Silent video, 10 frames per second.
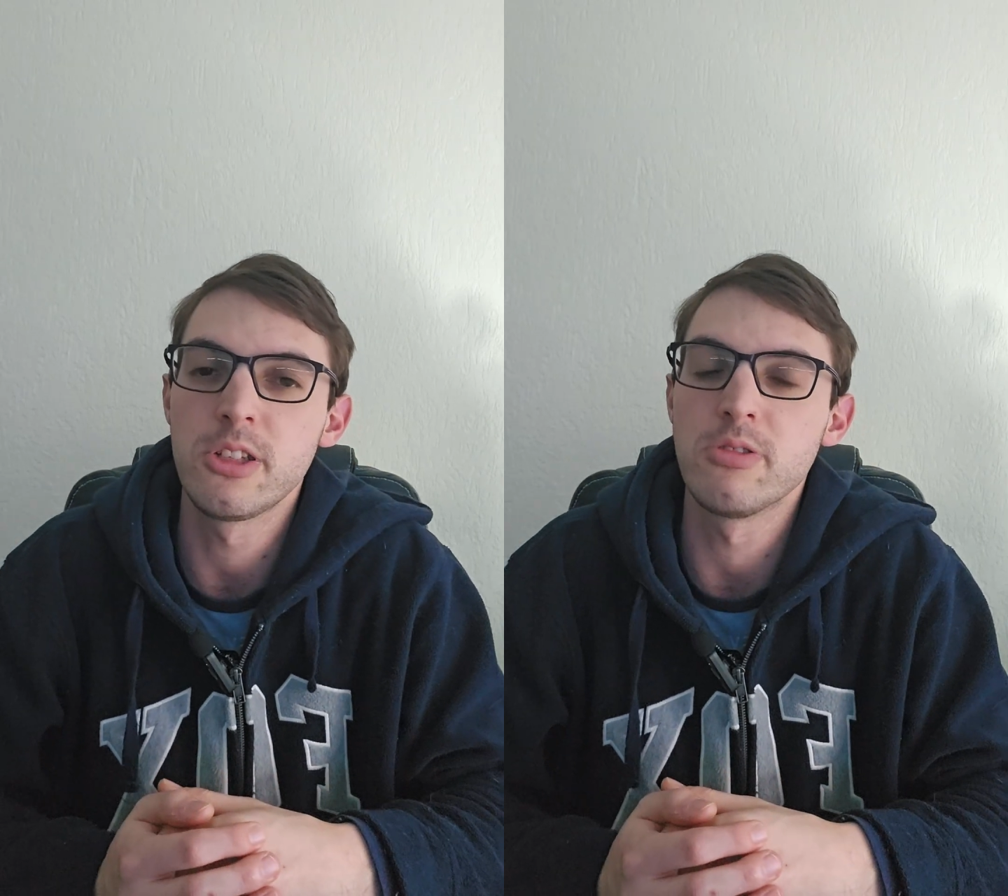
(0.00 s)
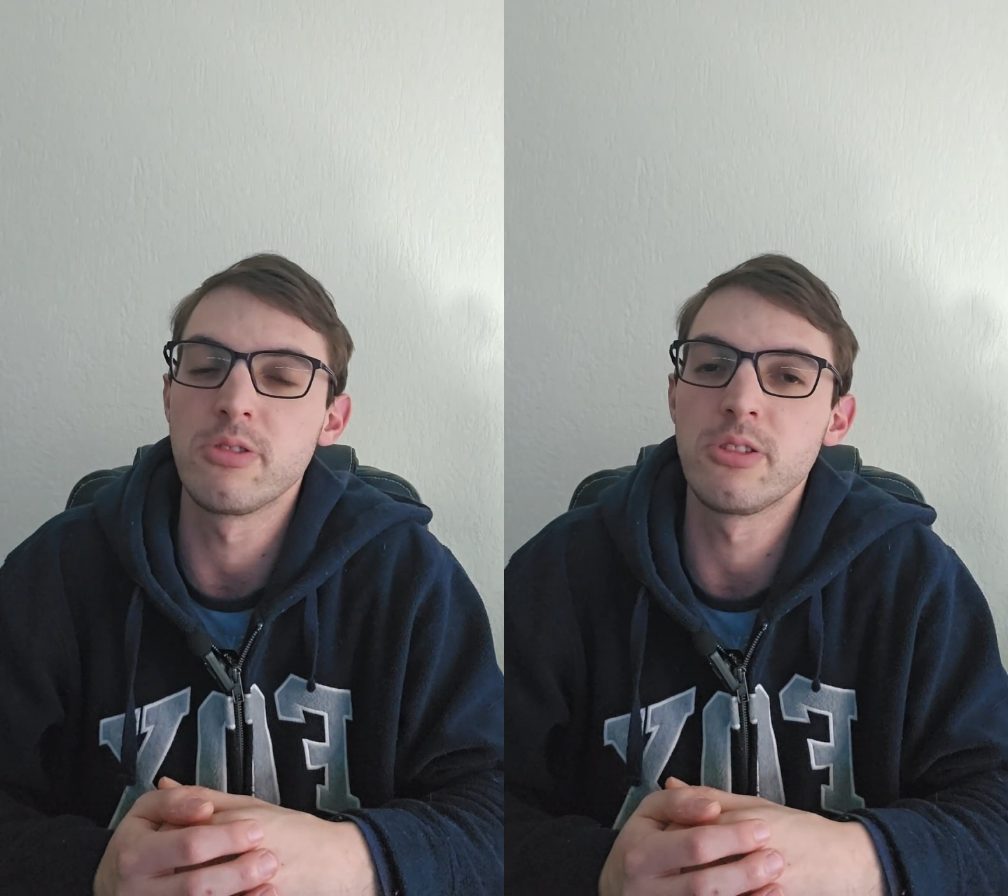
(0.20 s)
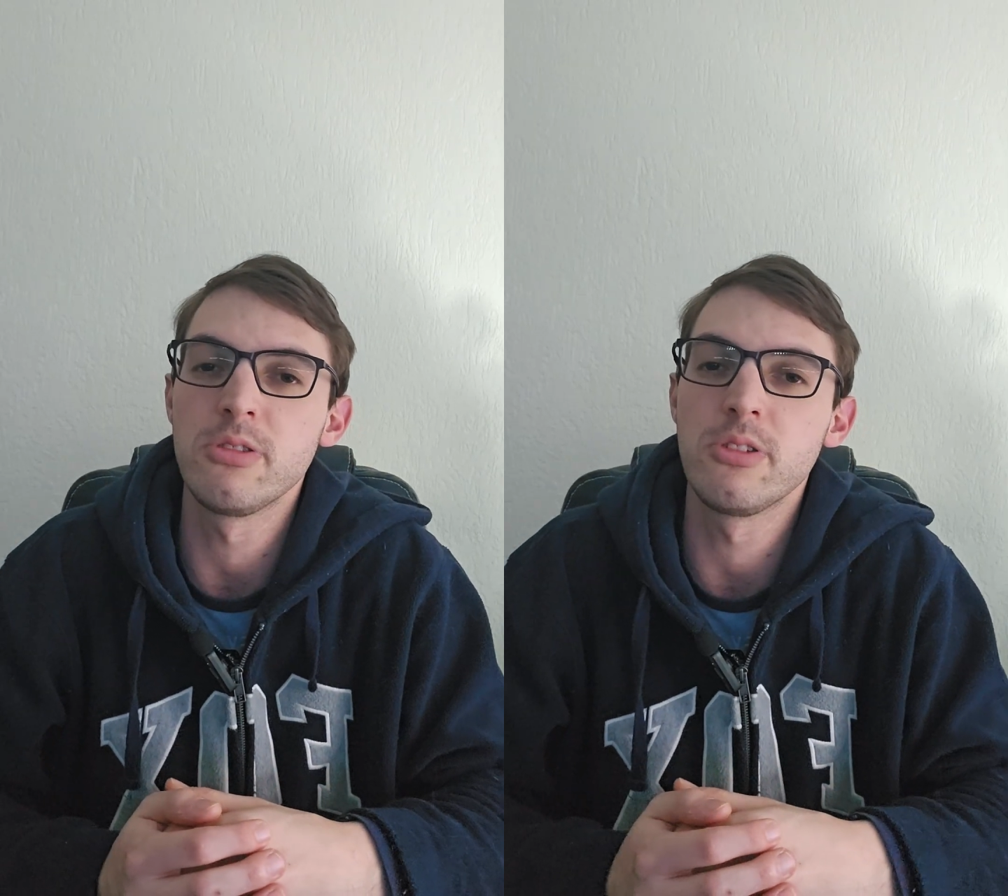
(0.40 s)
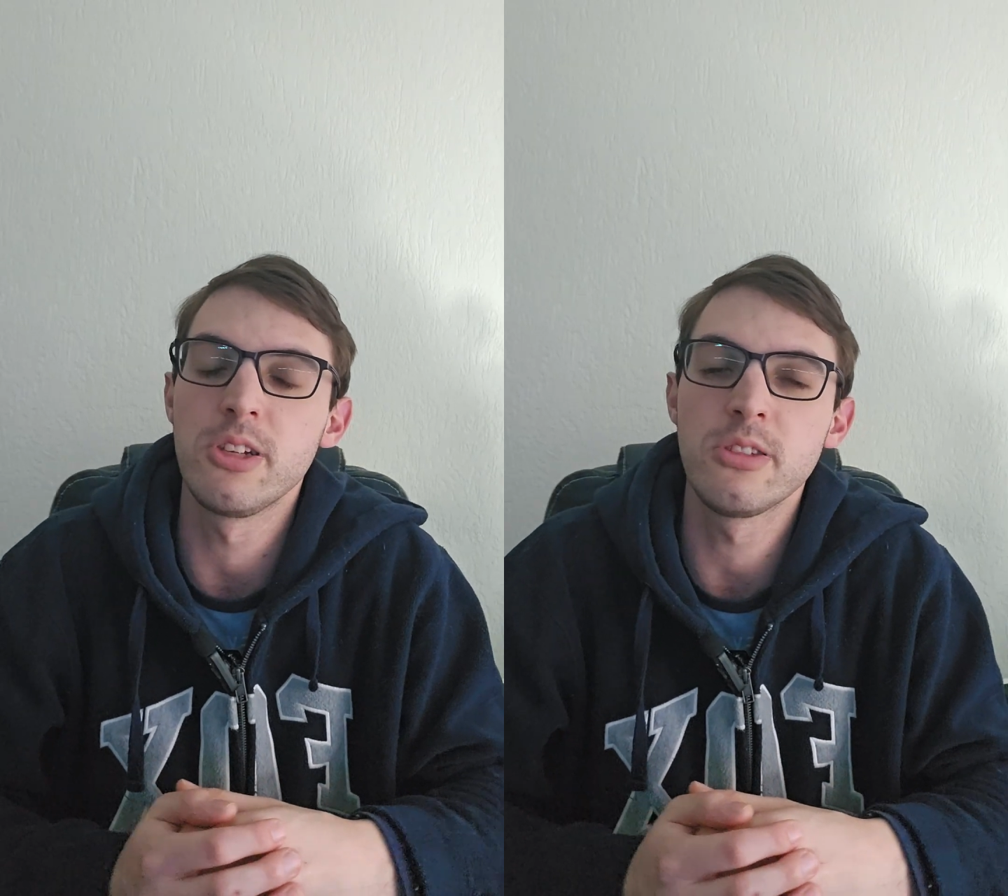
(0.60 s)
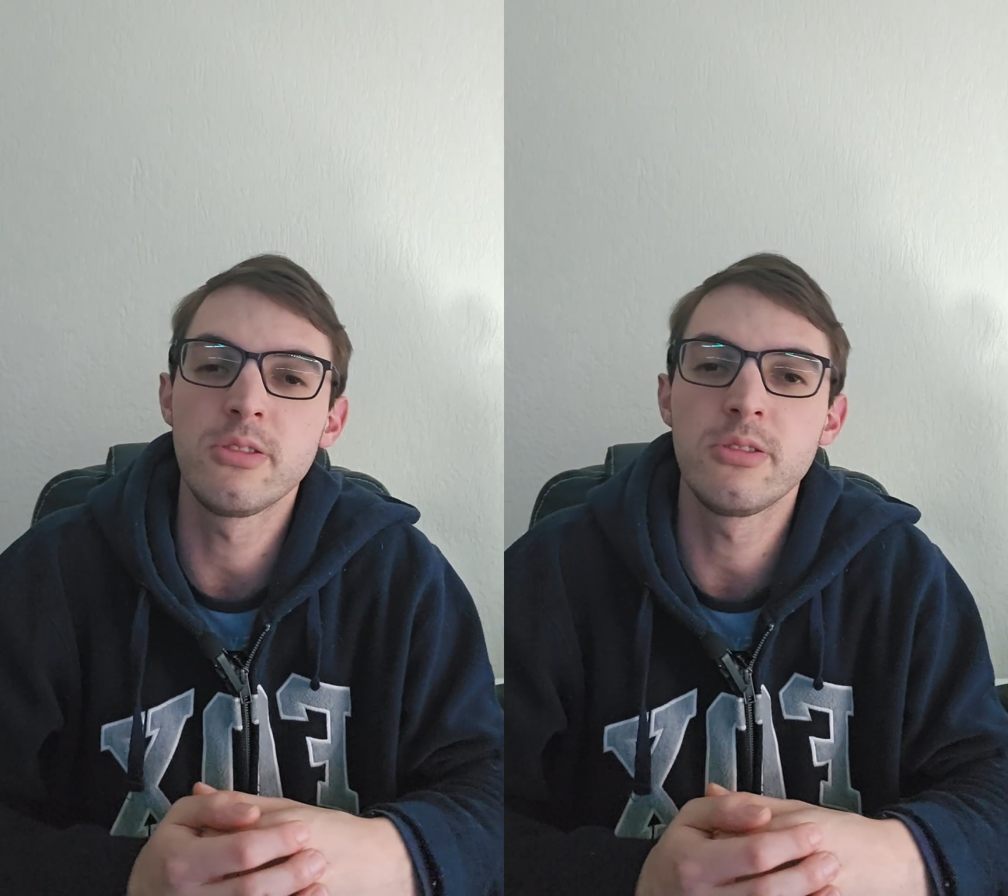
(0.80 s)
I will see you
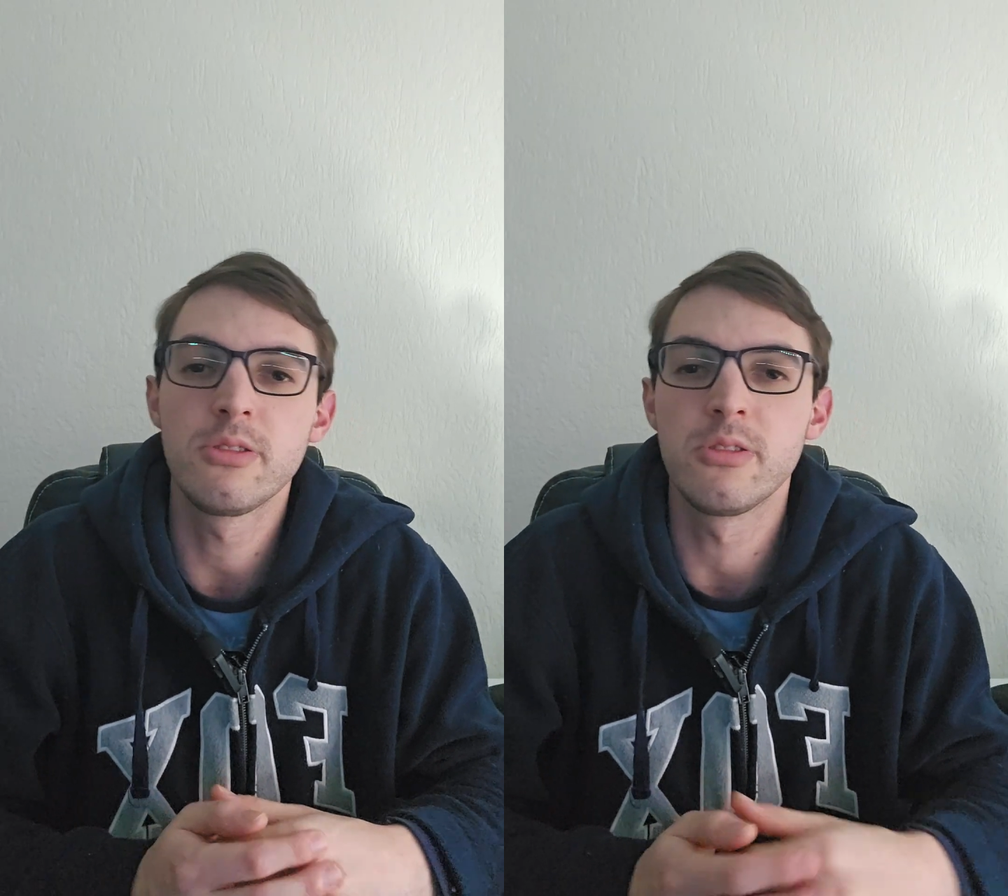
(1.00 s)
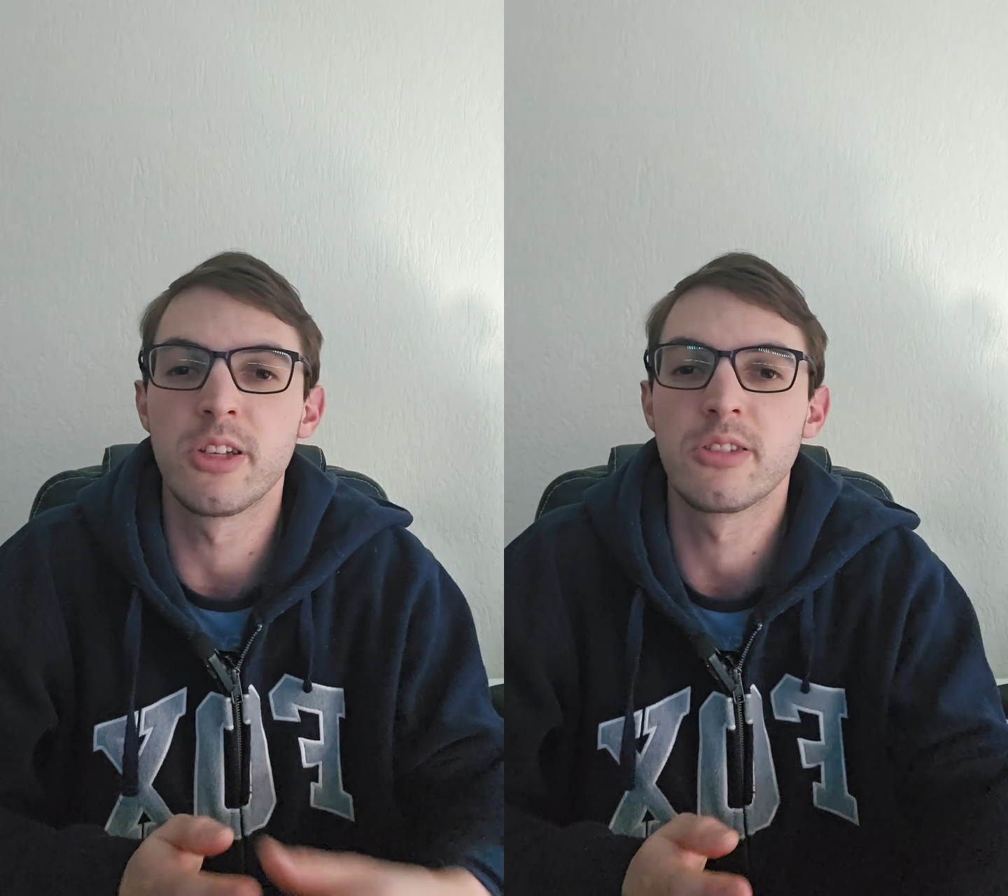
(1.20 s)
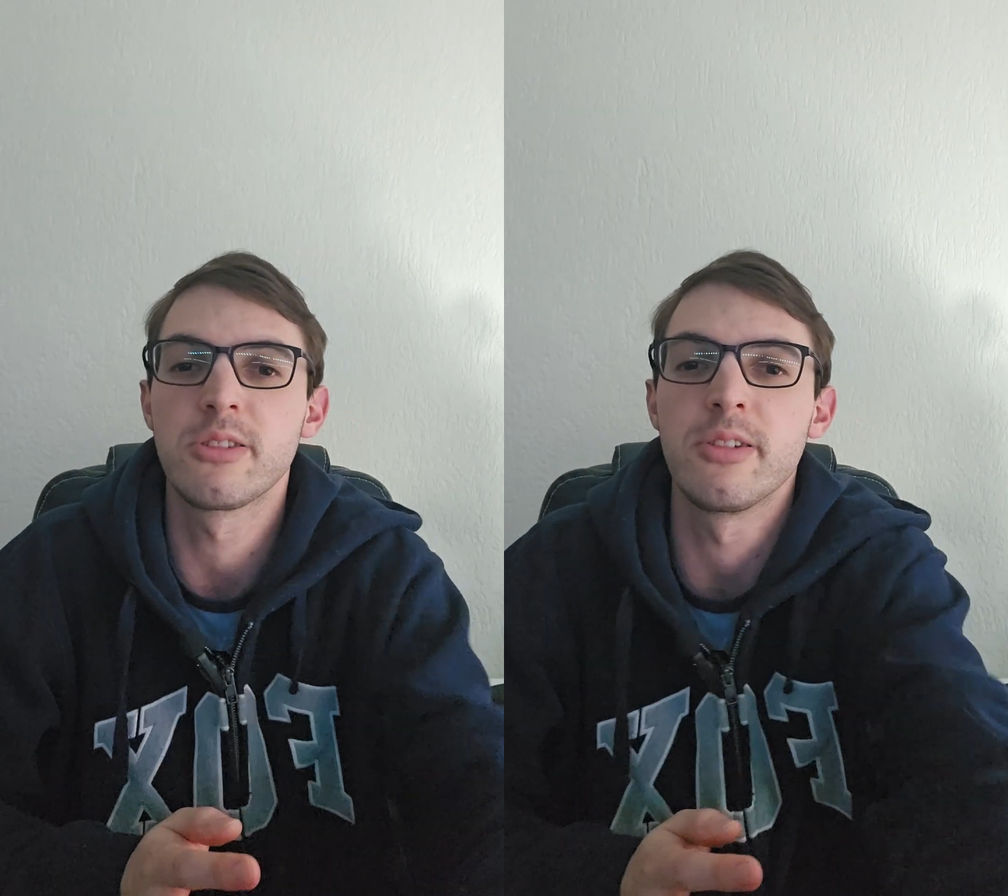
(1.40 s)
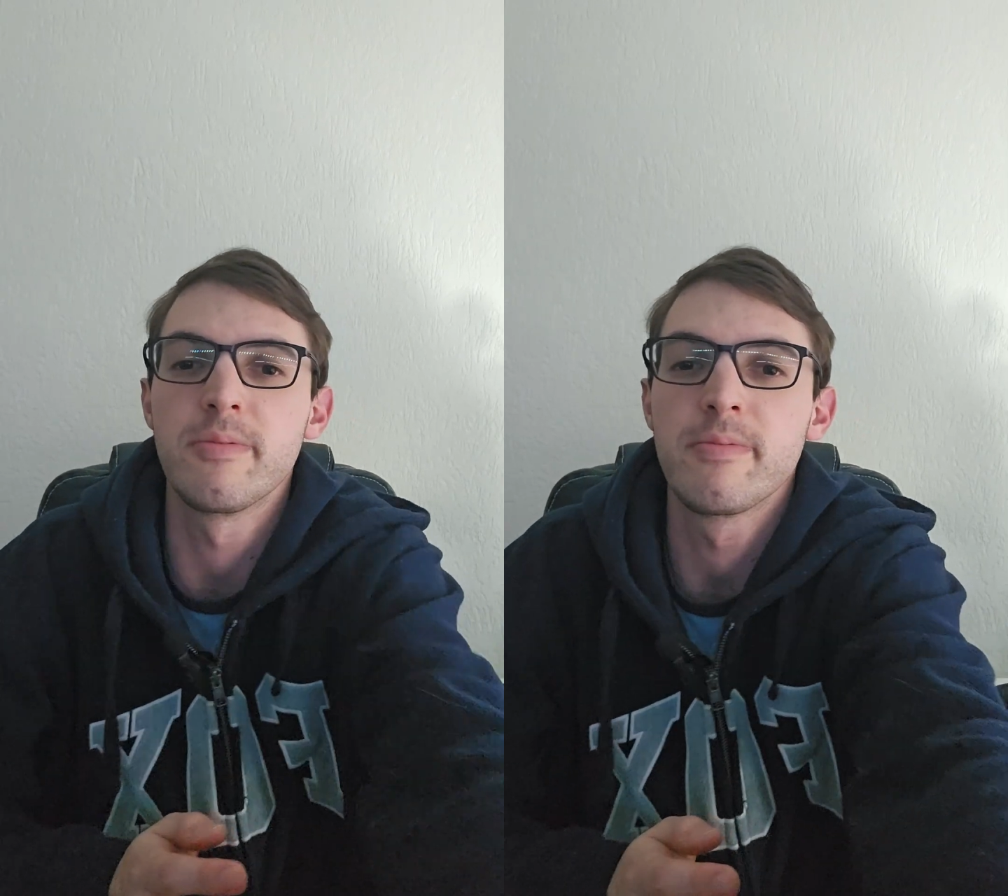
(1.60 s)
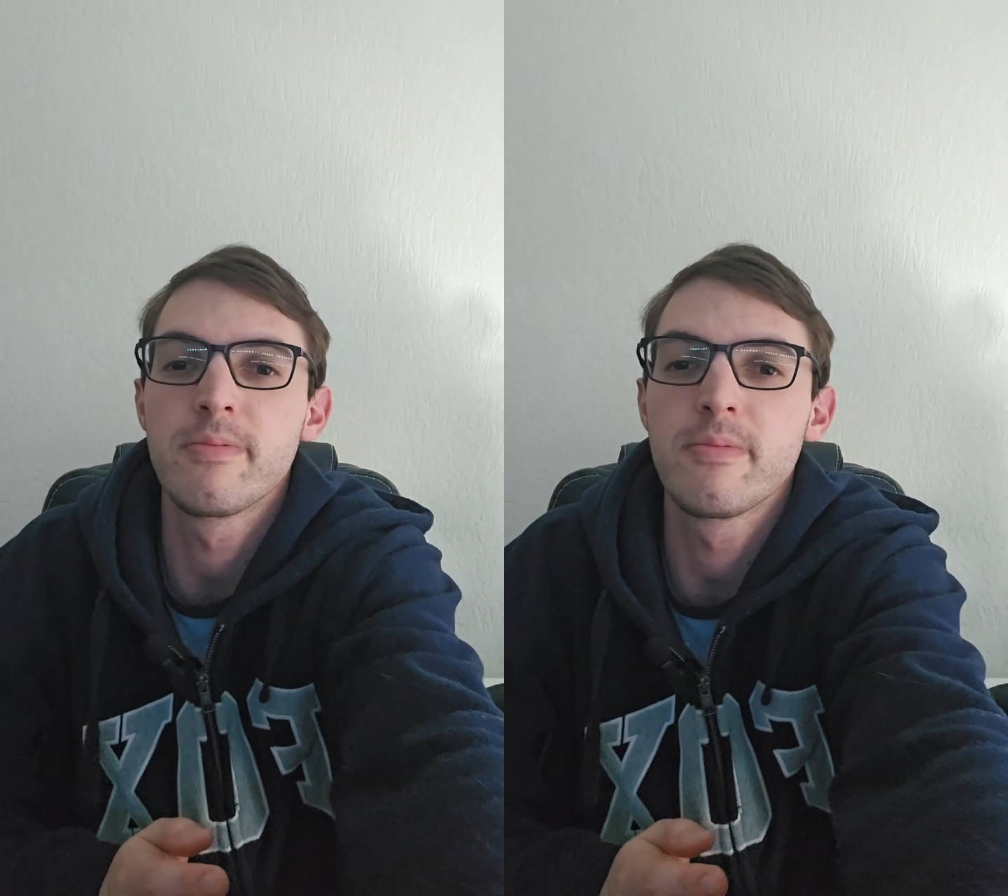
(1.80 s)
again next time.